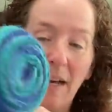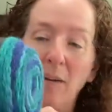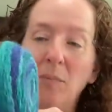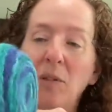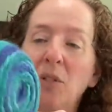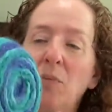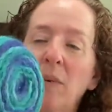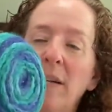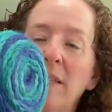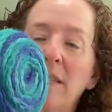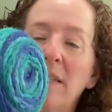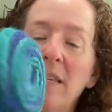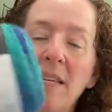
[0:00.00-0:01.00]
which
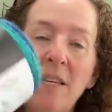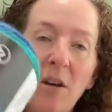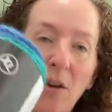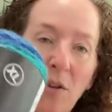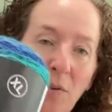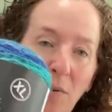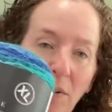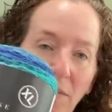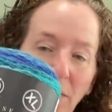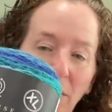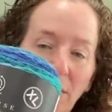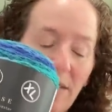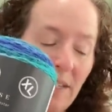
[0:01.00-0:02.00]
was the
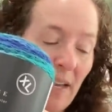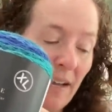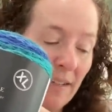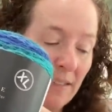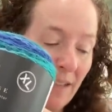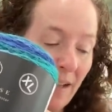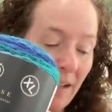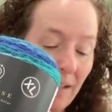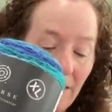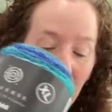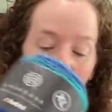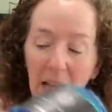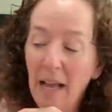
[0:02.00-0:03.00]
Universe XL.